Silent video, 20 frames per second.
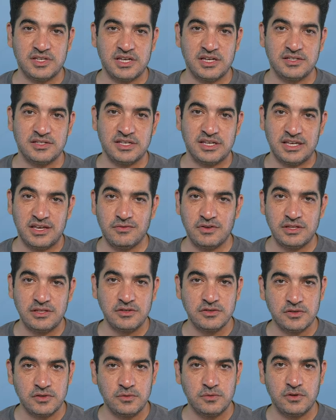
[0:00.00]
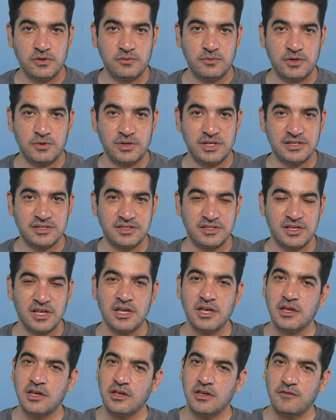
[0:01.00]
is, give at least 2 to 3 weeks.
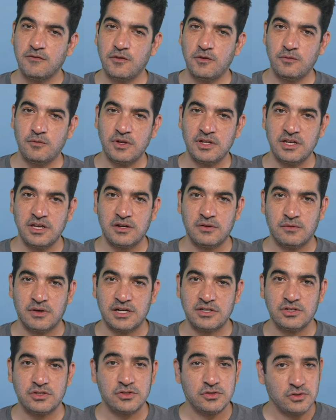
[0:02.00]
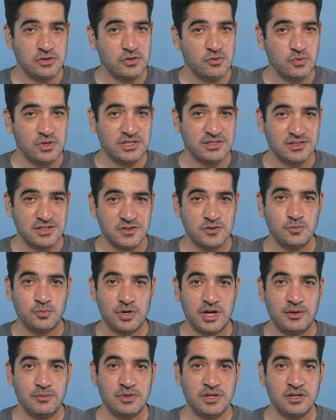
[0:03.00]
If you're really in a rush, 2 weeks is
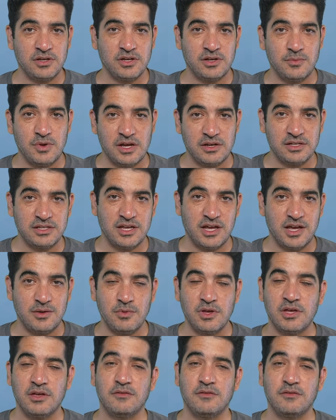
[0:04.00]
probably a good amount of time.